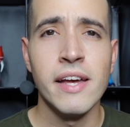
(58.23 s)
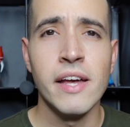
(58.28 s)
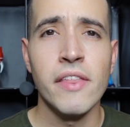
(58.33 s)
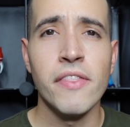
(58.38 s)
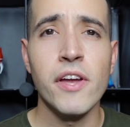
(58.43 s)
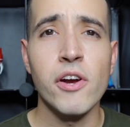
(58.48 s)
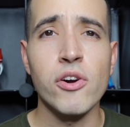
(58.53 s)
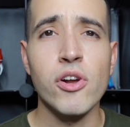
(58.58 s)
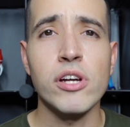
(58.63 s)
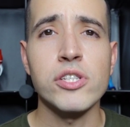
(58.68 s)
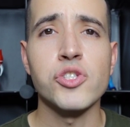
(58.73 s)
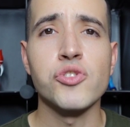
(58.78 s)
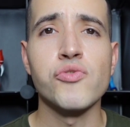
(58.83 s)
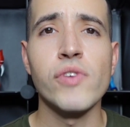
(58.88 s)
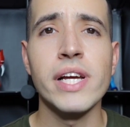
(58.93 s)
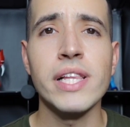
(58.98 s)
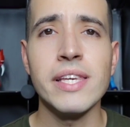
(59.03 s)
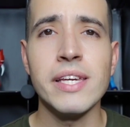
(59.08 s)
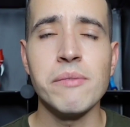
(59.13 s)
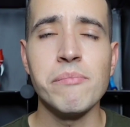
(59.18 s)
They're an
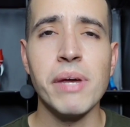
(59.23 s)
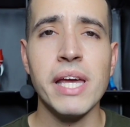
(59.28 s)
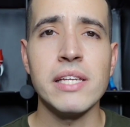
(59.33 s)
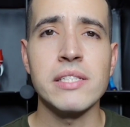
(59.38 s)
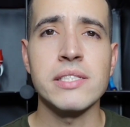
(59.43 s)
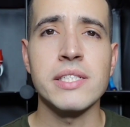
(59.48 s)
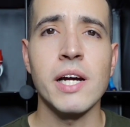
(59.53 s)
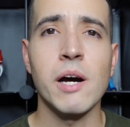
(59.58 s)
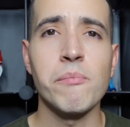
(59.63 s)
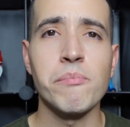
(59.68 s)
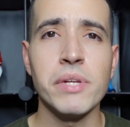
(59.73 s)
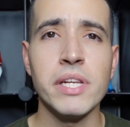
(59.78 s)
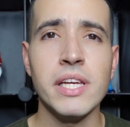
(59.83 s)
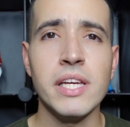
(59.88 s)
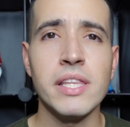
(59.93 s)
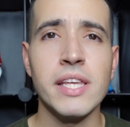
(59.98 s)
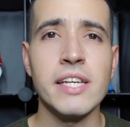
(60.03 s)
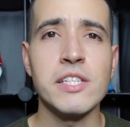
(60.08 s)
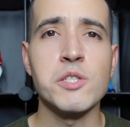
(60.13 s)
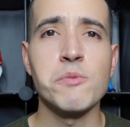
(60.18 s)
Australian-based
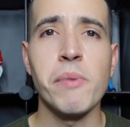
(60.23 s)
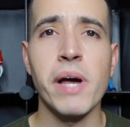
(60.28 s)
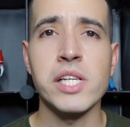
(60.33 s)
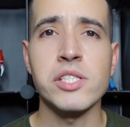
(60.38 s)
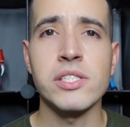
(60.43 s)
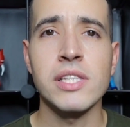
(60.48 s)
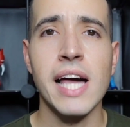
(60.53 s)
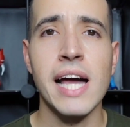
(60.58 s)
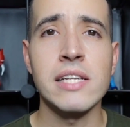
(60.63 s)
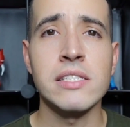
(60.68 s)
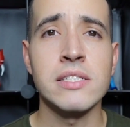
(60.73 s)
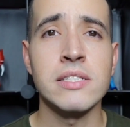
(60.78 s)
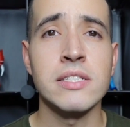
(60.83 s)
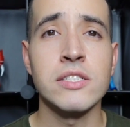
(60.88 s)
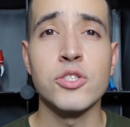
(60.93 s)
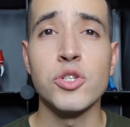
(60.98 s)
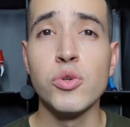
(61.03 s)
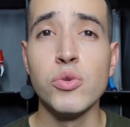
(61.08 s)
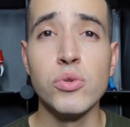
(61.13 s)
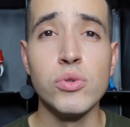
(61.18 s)
company. They specialize in
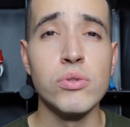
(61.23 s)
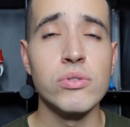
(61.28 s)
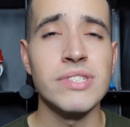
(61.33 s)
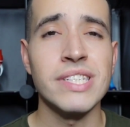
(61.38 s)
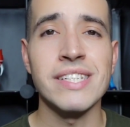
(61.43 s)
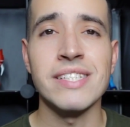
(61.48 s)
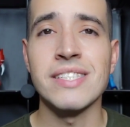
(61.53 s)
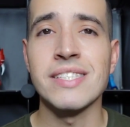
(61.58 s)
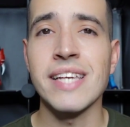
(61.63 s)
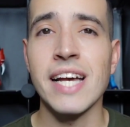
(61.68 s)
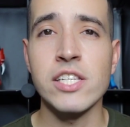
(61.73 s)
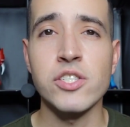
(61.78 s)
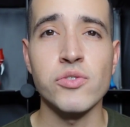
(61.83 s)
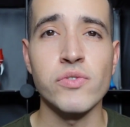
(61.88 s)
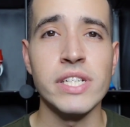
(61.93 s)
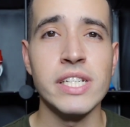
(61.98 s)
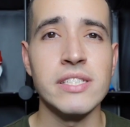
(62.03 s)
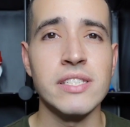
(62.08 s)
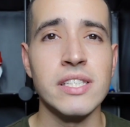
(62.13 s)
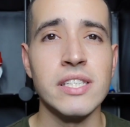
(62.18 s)
tools,
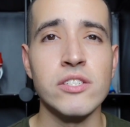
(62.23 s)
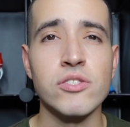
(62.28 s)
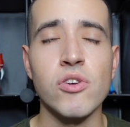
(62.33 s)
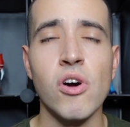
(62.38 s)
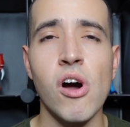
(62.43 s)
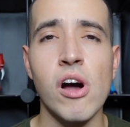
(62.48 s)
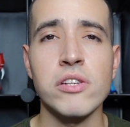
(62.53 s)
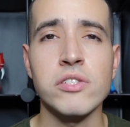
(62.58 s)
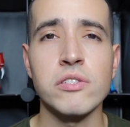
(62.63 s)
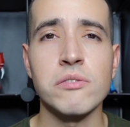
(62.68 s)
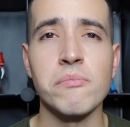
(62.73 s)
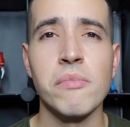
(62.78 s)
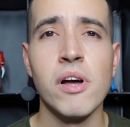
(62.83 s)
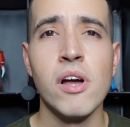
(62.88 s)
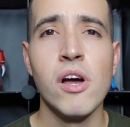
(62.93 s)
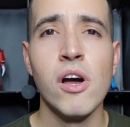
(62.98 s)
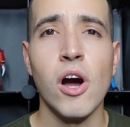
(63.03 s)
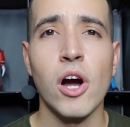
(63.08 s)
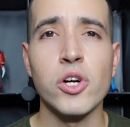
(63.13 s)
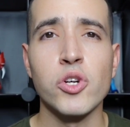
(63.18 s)
accessories, and these awesome
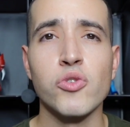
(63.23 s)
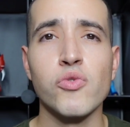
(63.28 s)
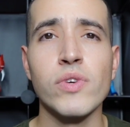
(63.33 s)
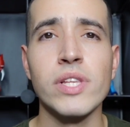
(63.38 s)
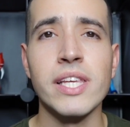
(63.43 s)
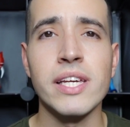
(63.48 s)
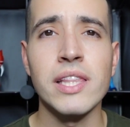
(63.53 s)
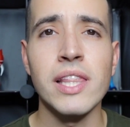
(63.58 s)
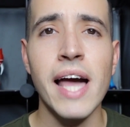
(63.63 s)
acrylic